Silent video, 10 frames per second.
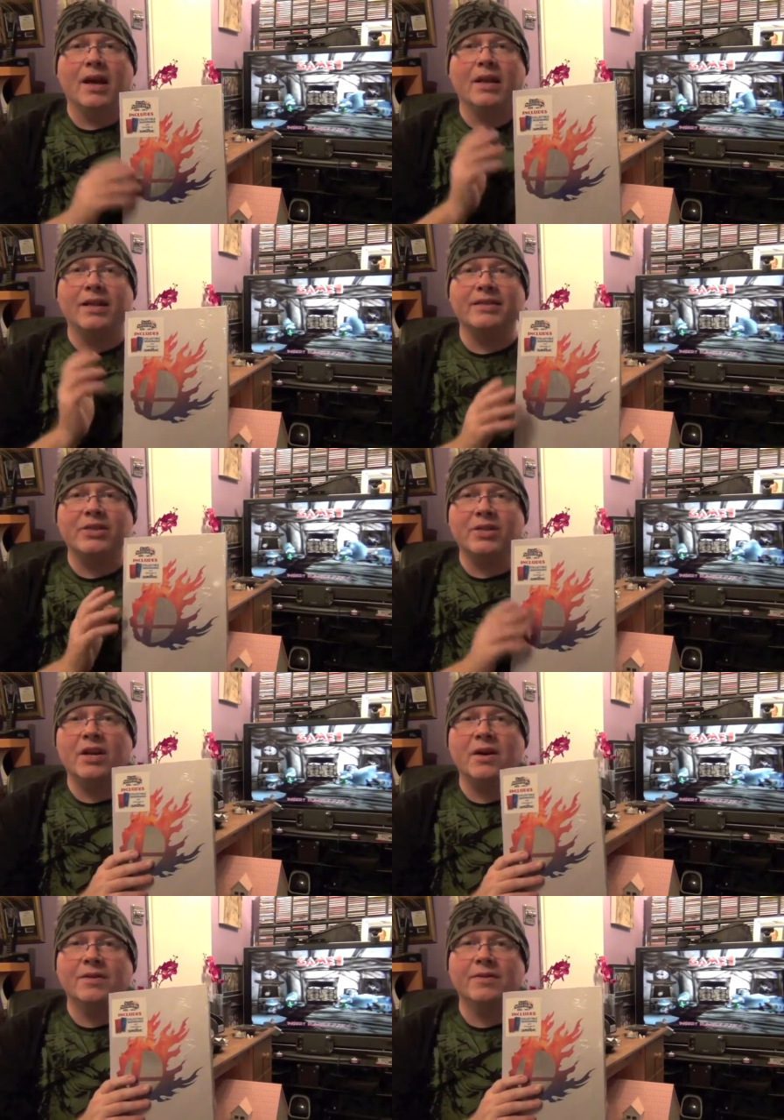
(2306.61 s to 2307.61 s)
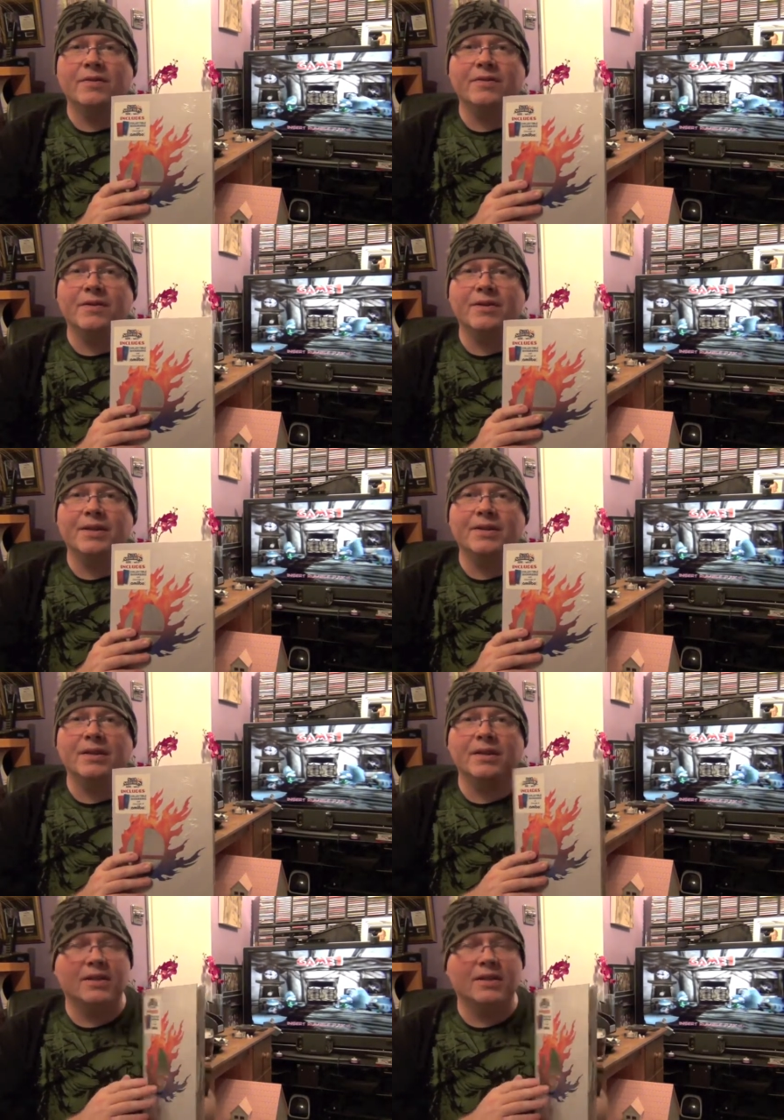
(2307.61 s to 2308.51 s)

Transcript: and that is actually harder to find.